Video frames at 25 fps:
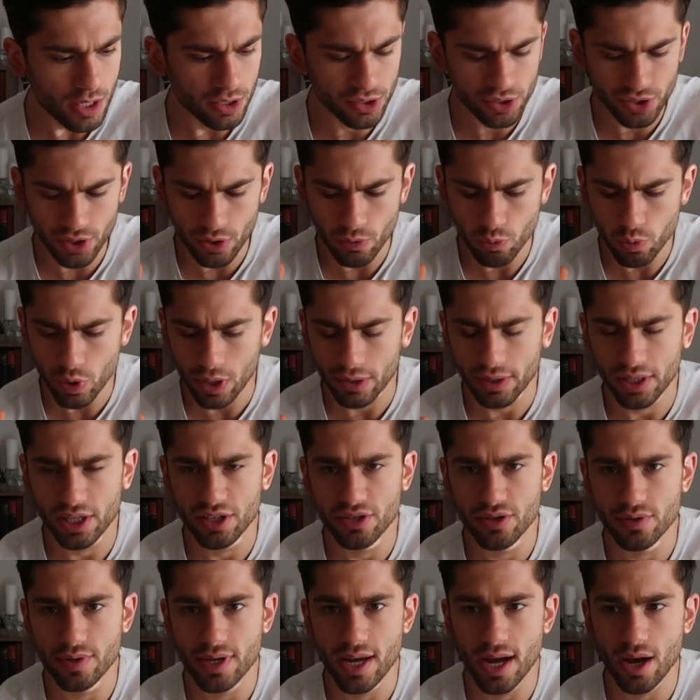So what I'm going to
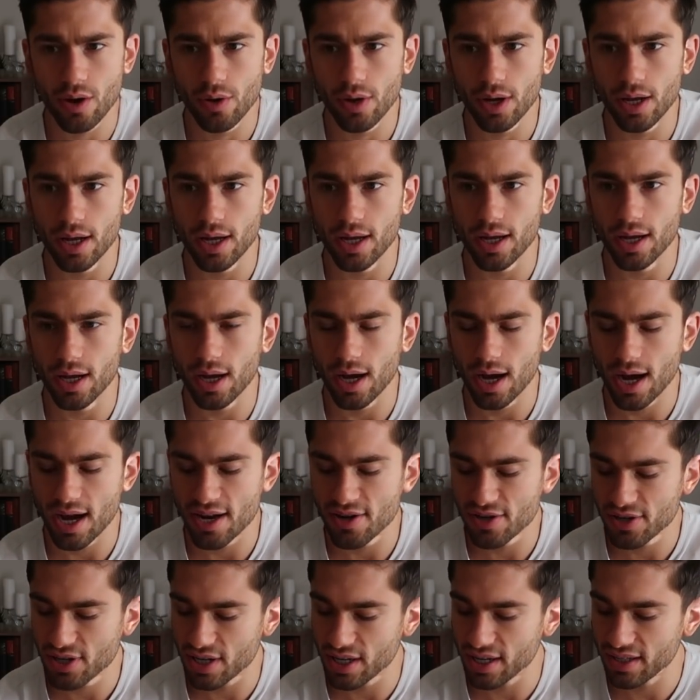do
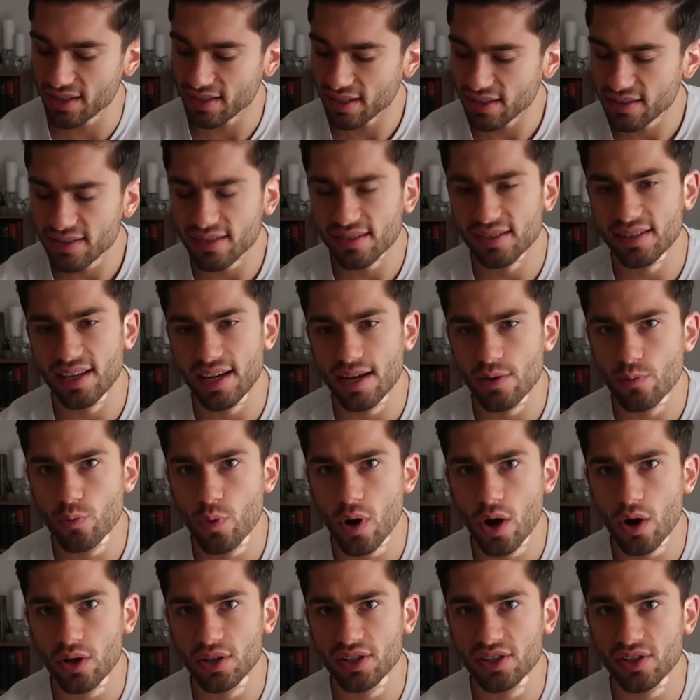now, it doesn't say
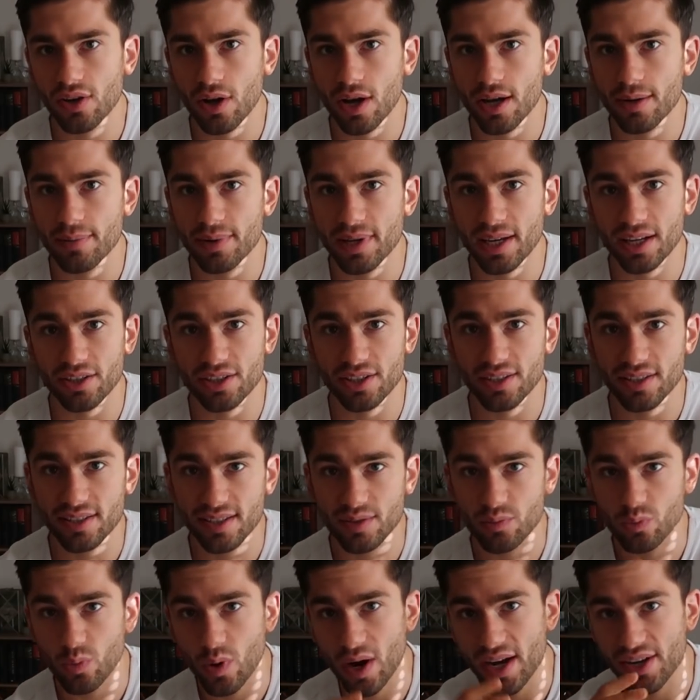what time he actually does
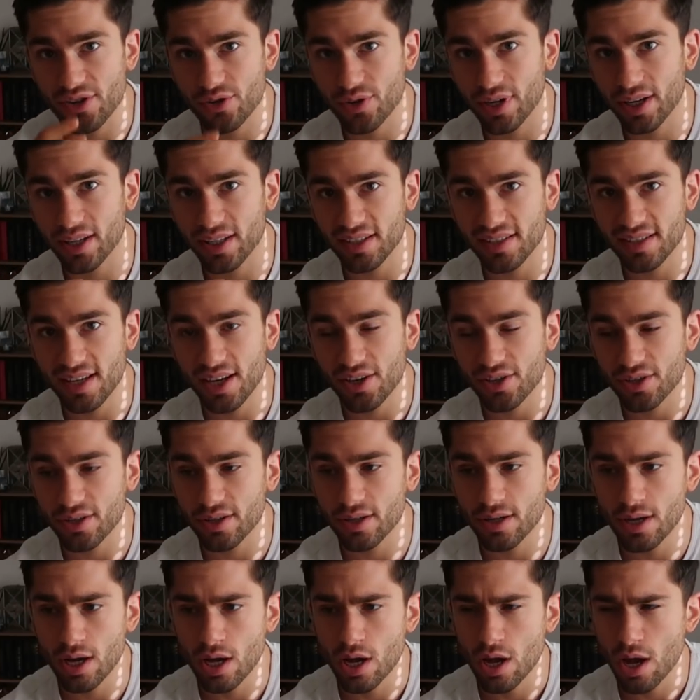his weight training
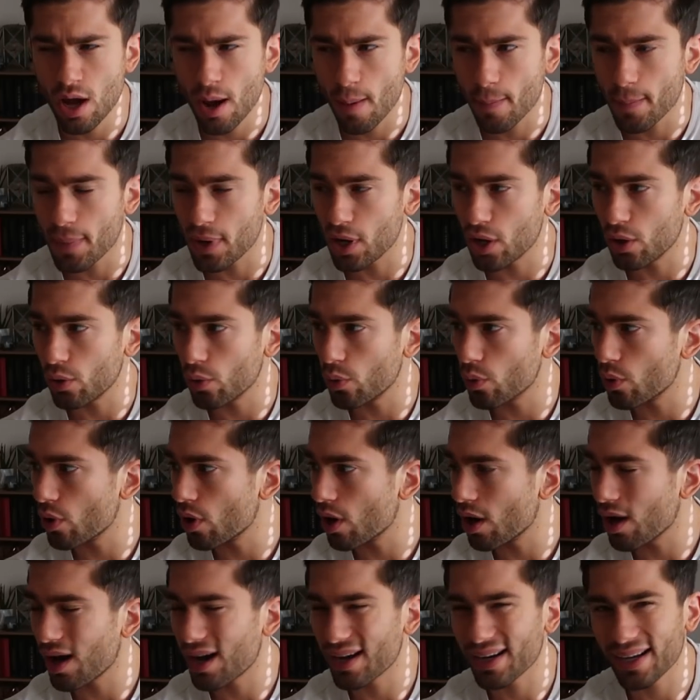session, but
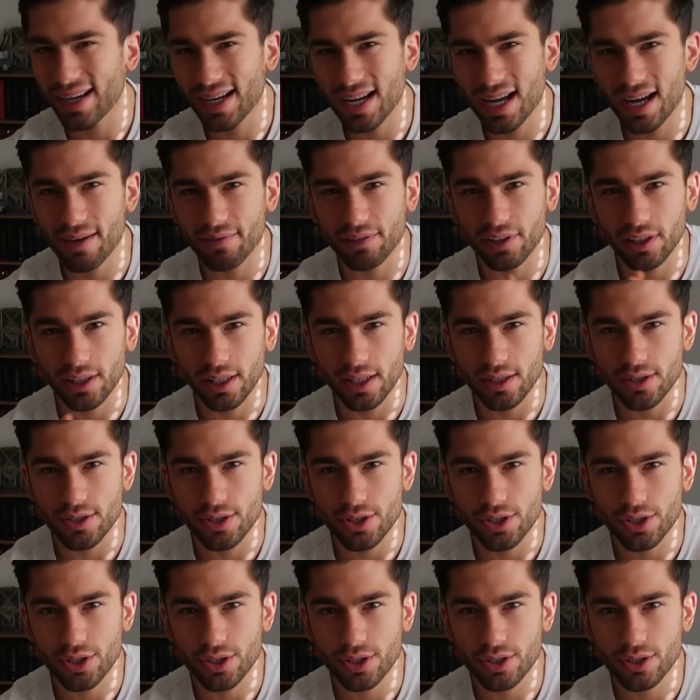I'm going to have
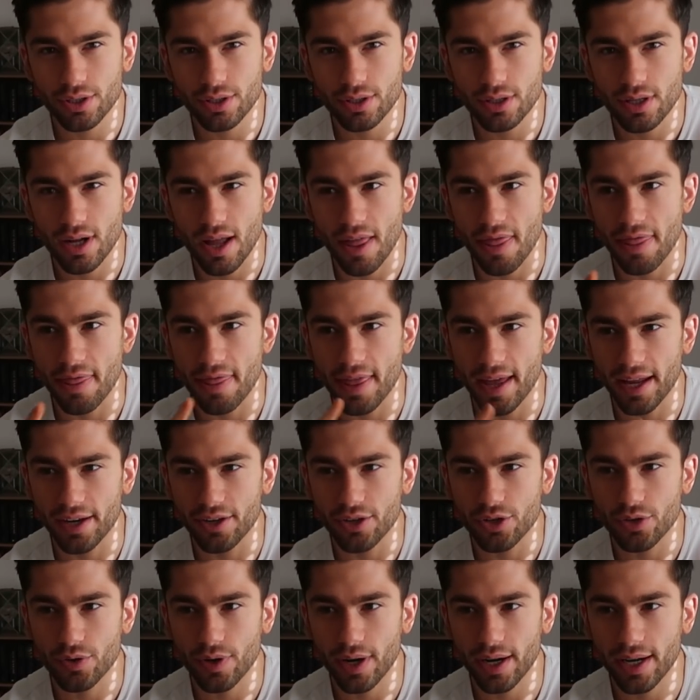lunch,
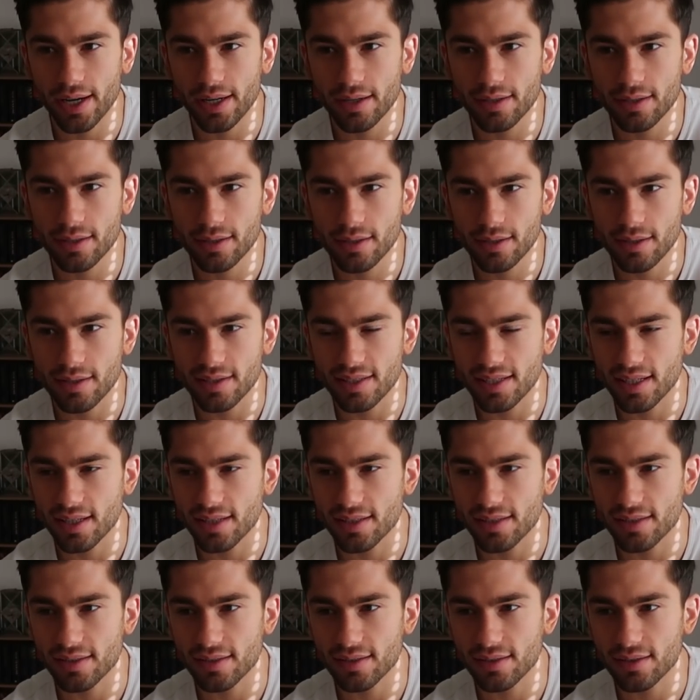then train, because he
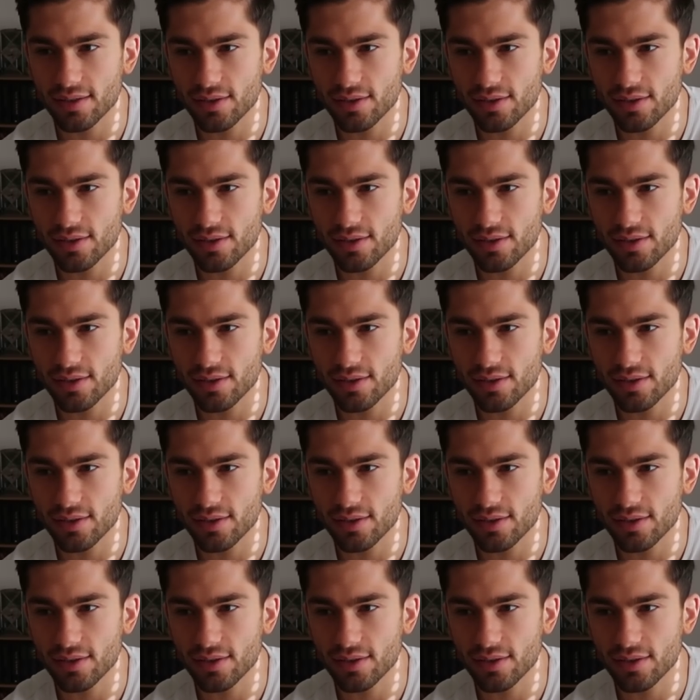has